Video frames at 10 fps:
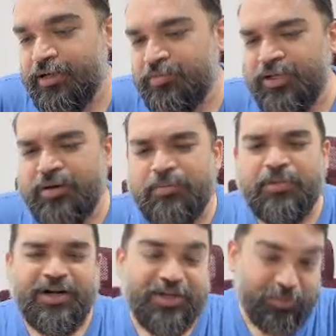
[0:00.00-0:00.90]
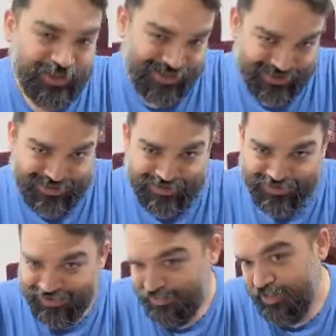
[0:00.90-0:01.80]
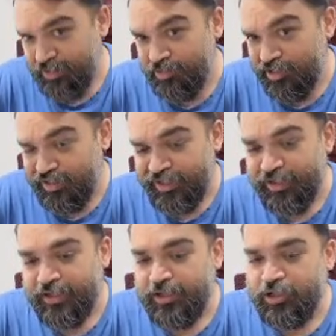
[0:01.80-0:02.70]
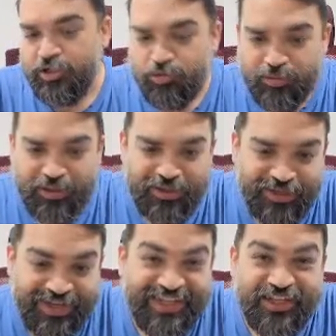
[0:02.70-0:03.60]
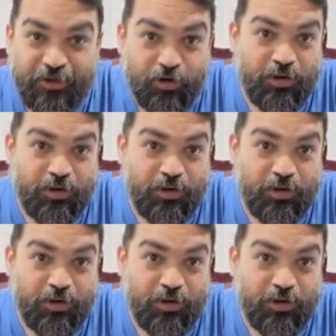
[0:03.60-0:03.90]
there are multiple things. Typically, you will link your